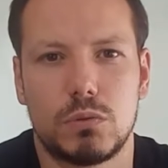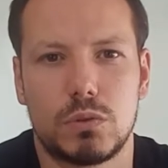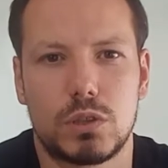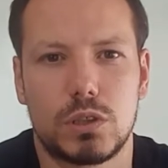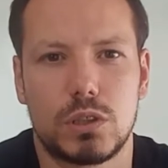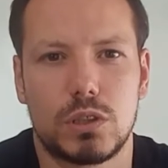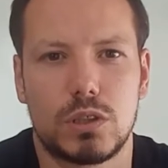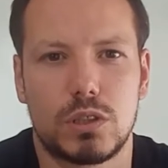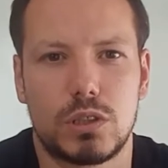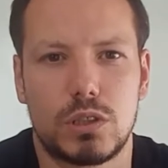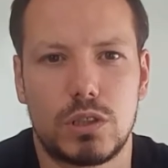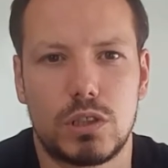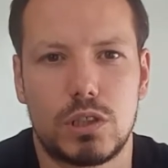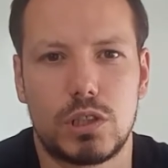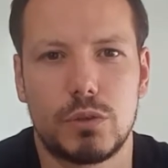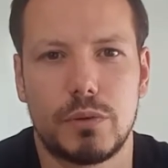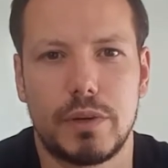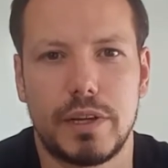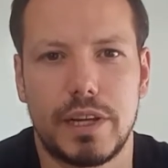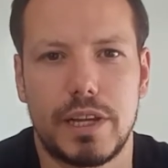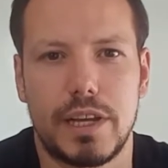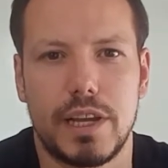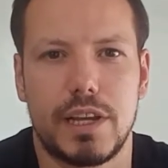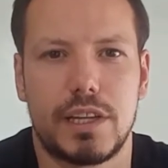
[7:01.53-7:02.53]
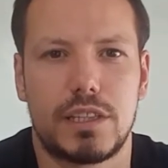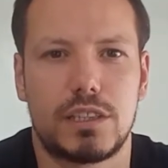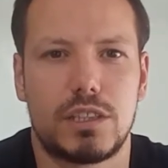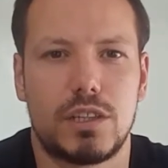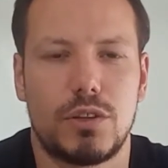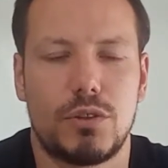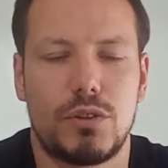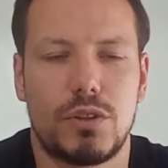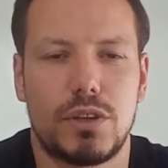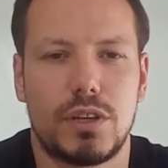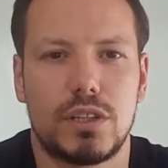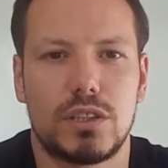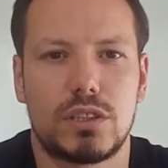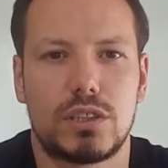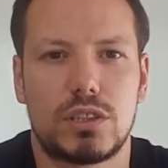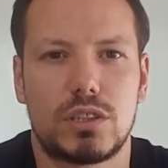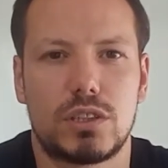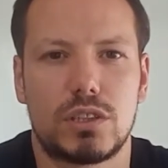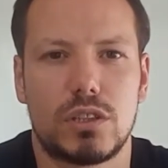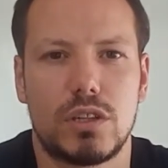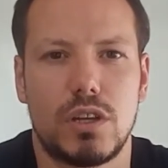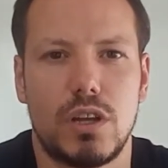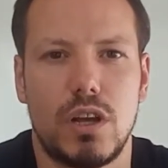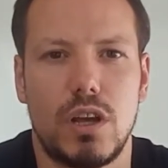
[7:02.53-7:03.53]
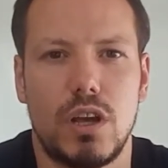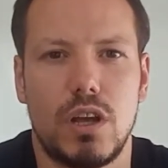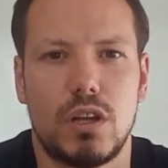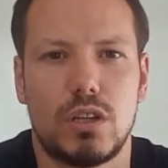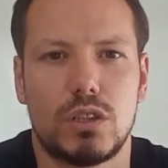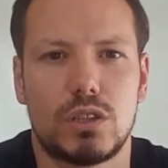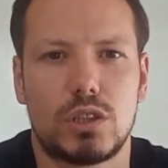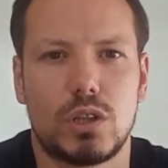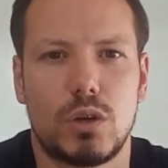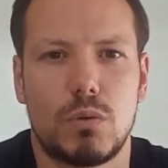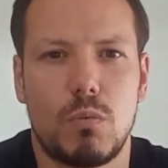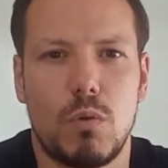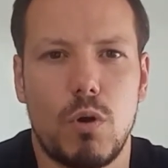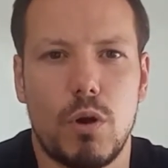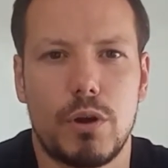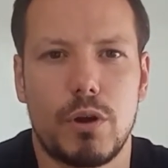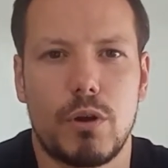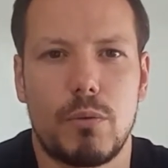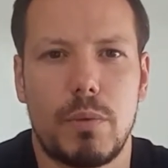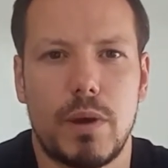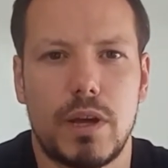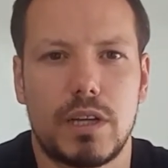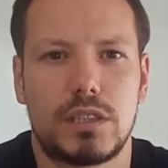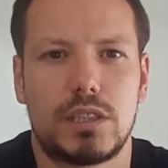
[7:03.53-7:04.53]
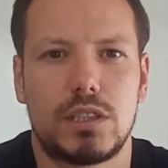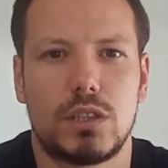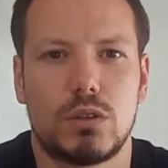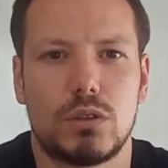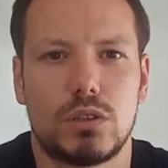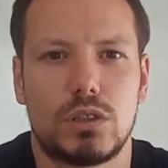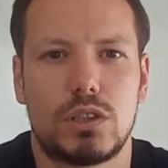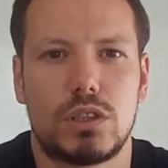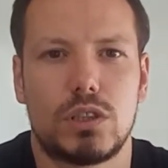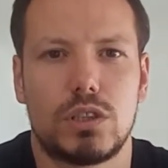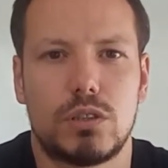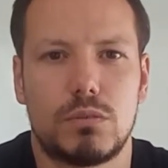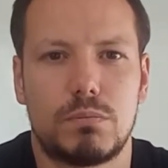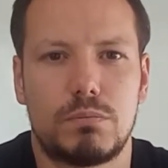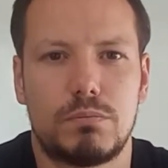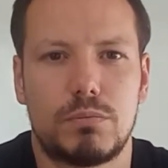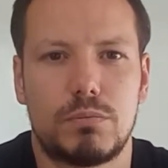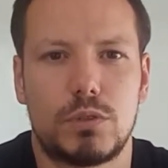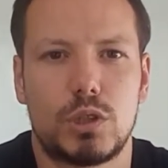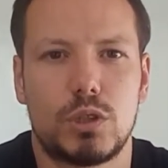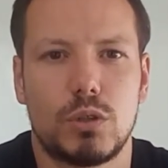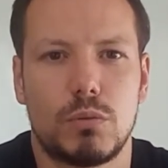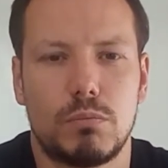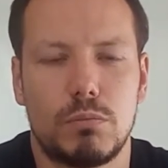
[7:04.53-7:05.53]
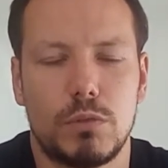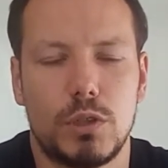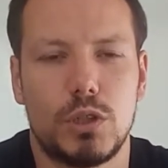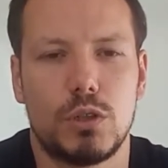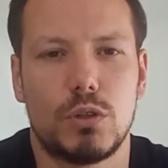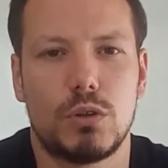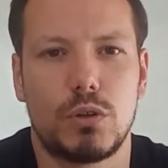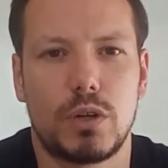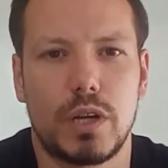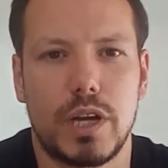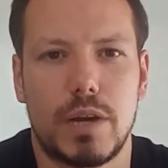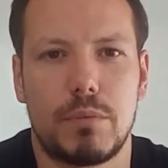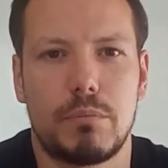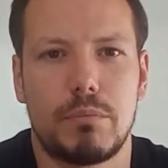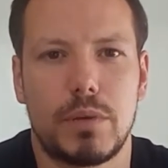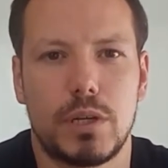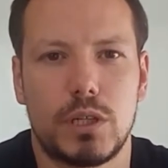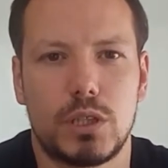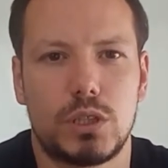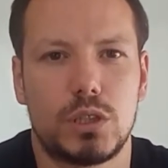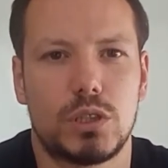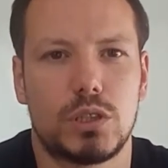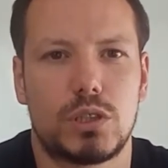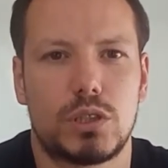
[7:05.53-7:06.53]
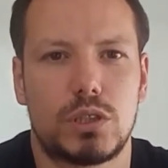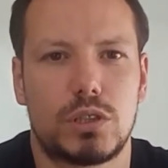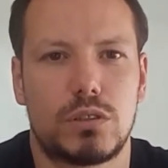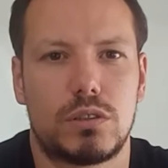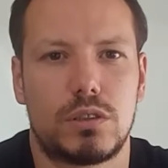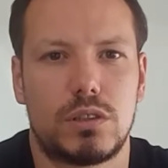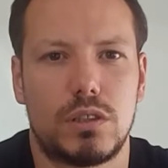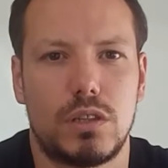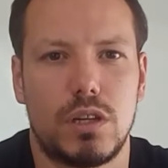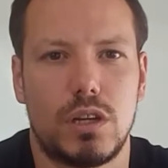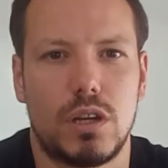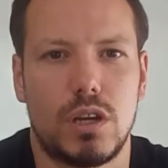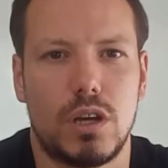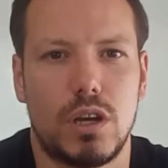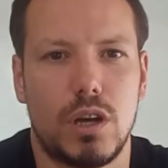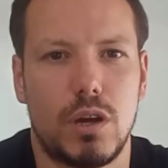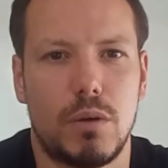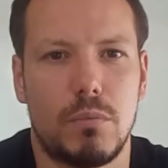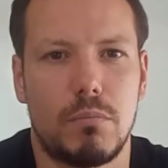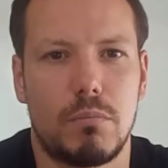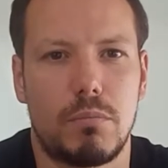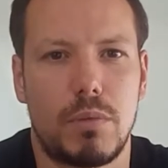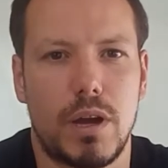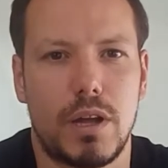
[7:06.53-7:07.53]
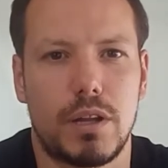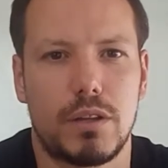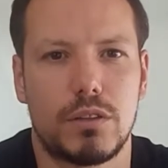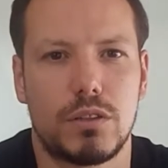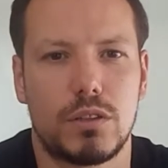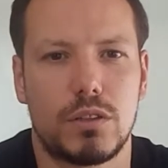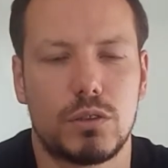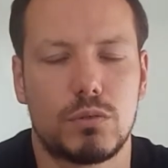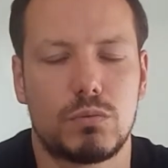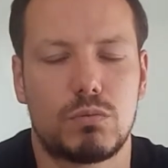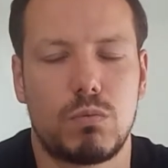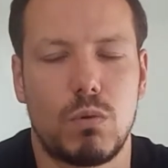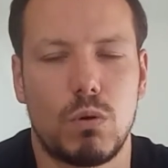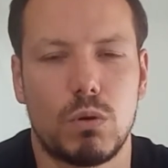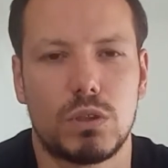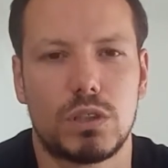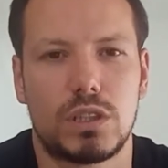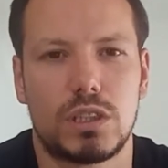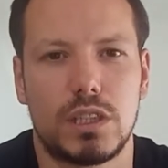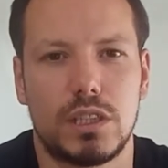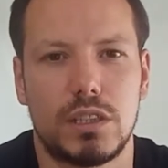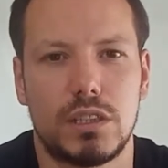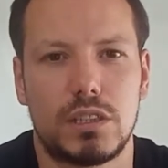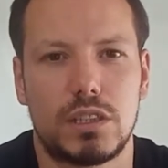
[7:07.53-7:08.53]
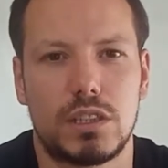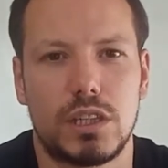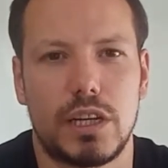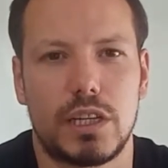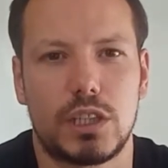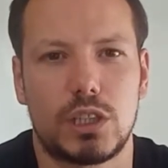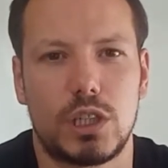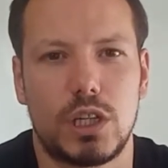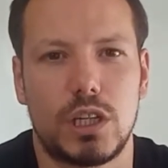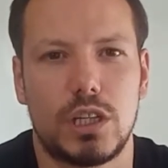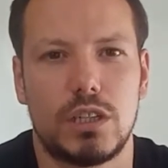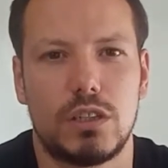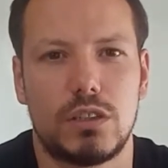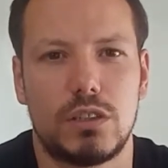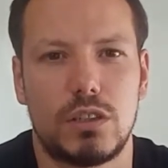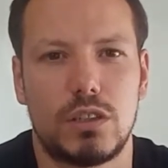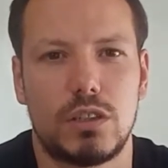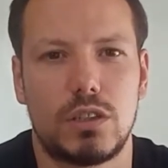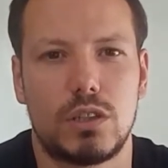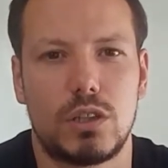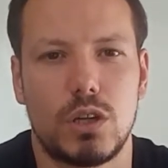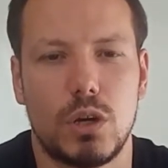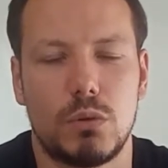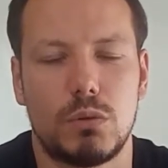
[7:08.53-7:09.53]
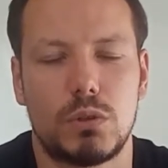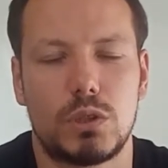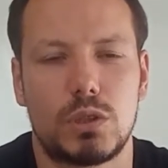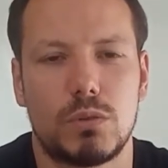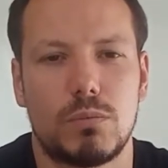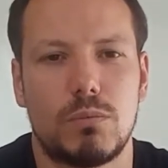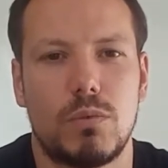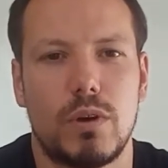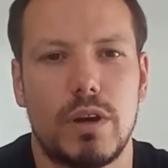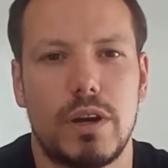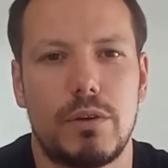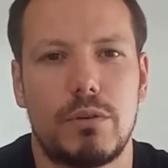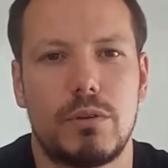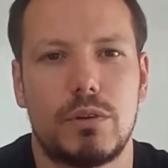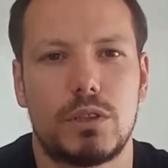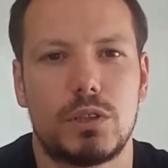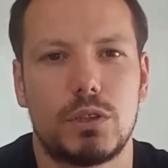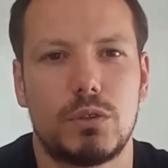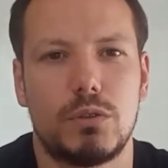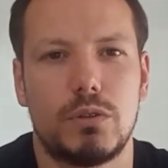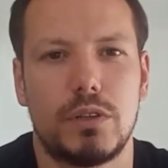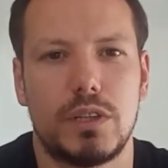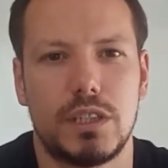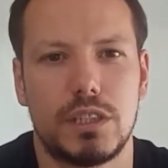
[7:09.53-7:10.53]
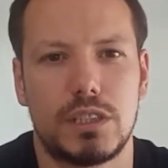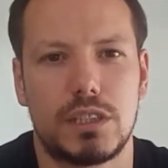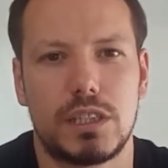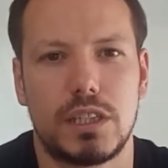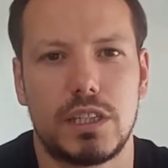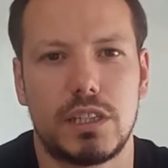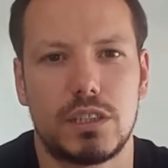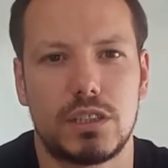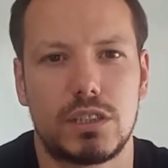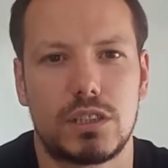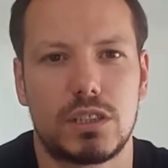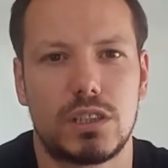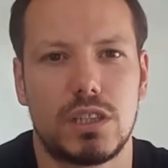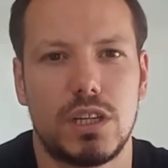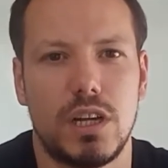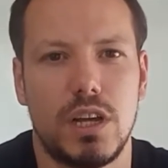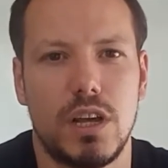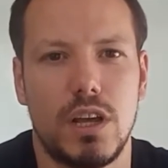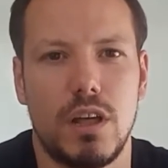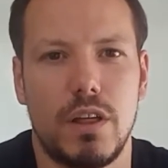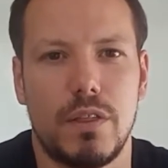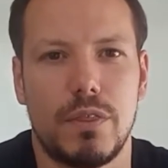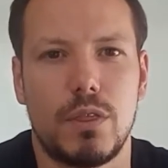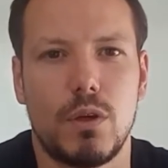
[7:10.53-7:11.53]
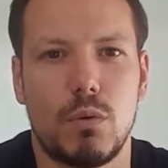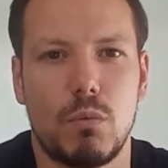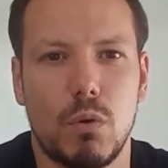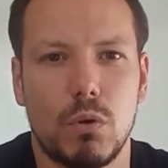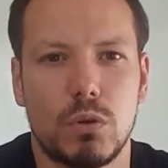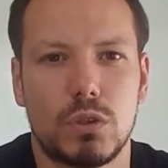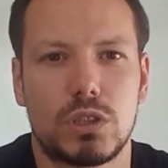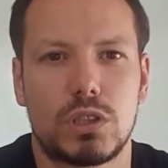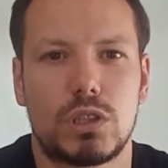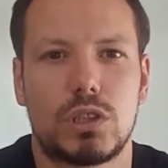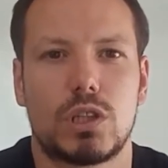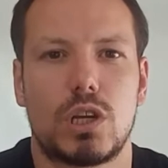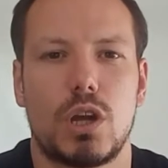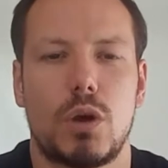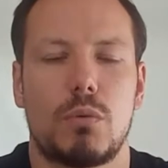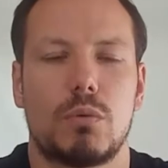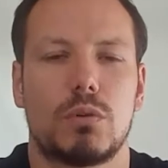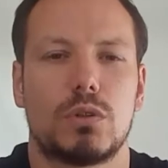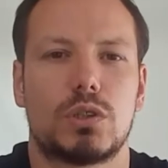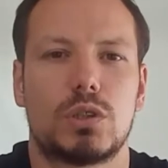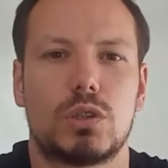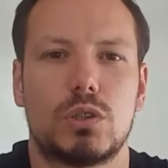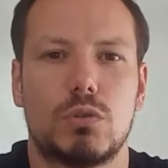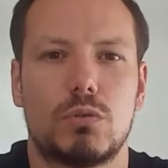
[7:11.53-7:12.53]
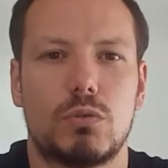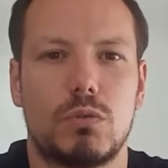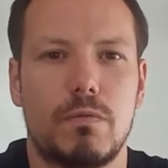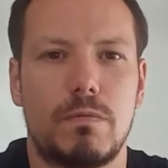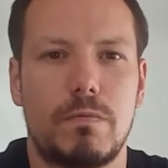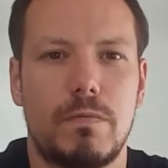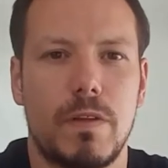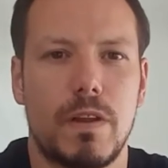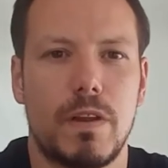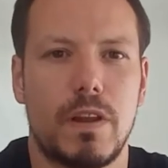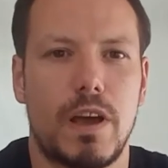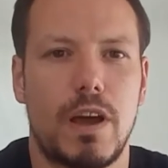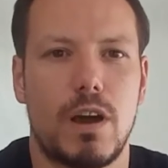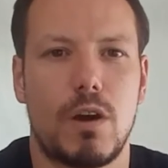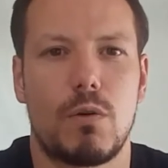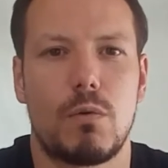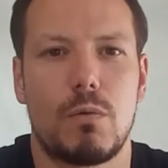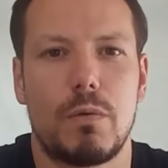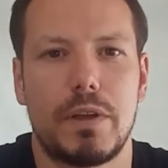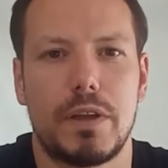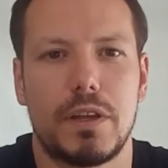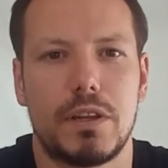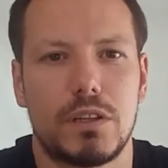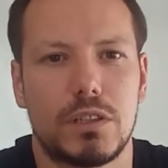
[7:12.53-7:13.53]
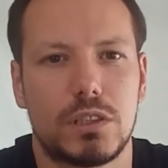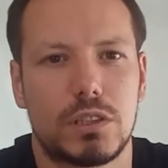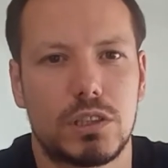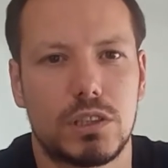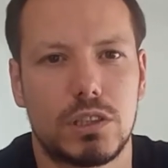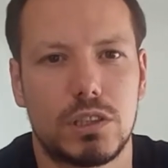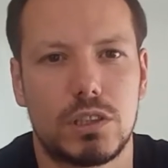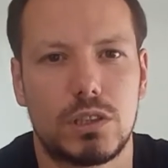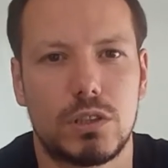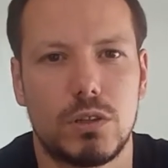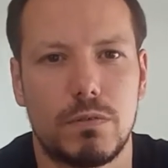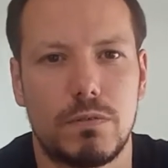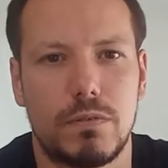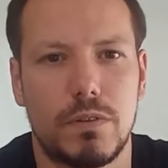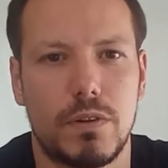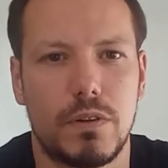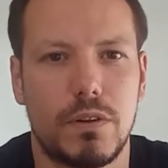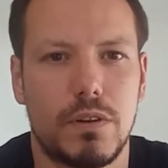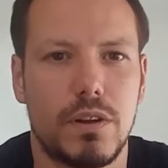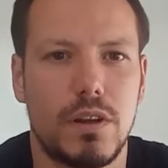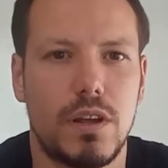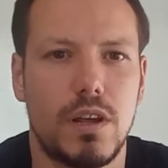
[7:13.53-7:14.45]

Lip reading: and doing gigs and things. So why not pass it on to some young, ambitious band that's wanting to actually go somewhere and do these things, that wants to go on tour and fill out arenas and stuff. And